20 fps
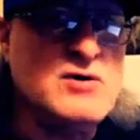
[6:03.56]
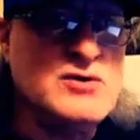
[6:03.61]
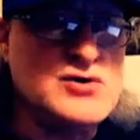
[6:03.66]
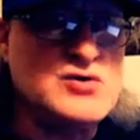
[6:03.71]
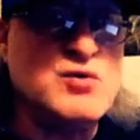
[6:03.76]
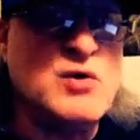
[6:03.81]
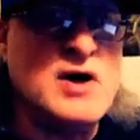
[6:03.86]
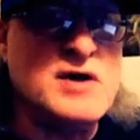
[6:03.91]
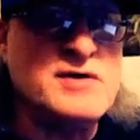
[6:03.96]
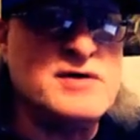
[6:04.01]
is
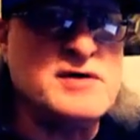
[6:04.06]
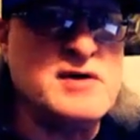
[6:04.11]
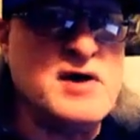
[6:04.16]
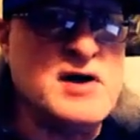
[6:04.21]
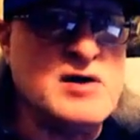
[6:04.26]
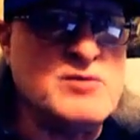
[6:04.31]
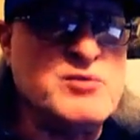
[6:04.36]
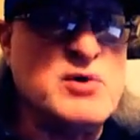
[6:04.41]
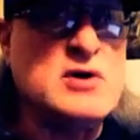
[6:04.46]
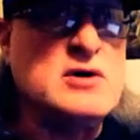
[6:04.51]
one
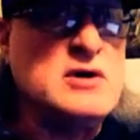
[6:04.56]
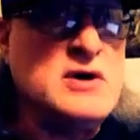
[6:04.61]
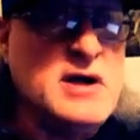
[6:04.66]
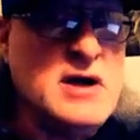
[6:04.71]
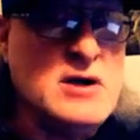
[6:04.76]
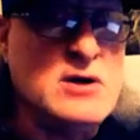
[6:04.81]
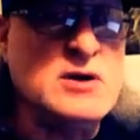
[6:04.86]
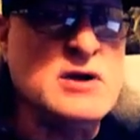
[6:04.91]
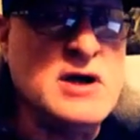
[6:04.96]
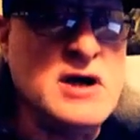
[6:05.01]
thing, but
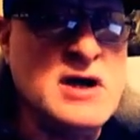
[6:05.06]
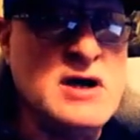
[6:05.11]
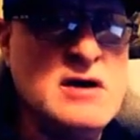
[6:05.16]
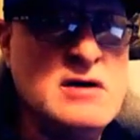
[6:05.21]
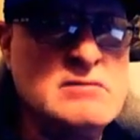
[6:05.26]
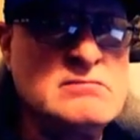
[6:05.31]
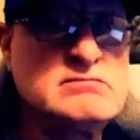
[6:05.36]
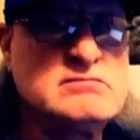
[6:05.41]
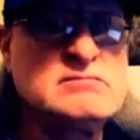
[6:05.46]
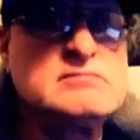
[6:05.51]

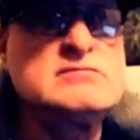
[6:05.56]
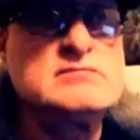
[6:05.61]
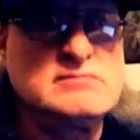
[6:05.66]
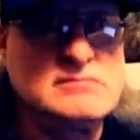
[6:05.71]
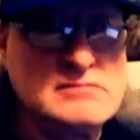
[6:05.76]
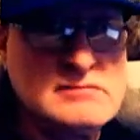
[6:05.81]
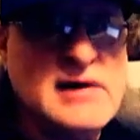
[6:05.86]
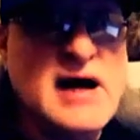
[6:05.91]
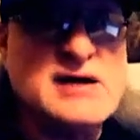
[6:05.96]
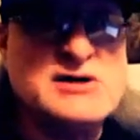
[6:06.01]
legally,
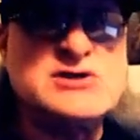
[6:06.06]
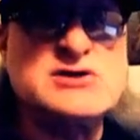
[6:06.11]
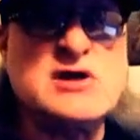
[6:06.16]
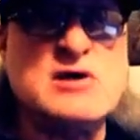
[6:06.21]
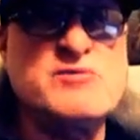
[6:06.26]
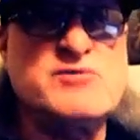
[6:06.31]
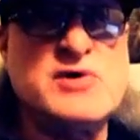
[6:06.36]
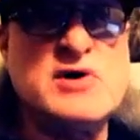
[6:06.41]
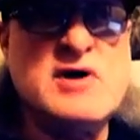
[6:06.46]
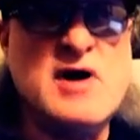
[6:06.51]
that's
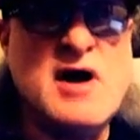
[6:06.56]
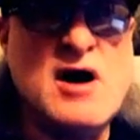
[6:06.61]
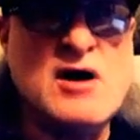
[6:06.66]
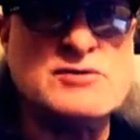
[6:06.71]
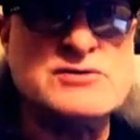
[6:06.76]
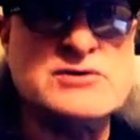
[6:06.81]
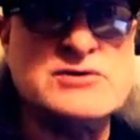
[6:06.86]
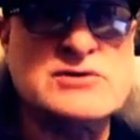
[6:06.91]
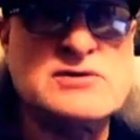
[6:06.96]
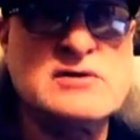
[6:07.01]
something
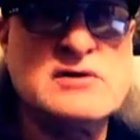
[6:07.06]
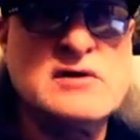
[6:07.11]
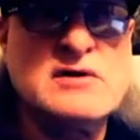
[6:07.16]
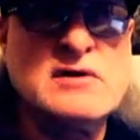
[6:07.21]
else.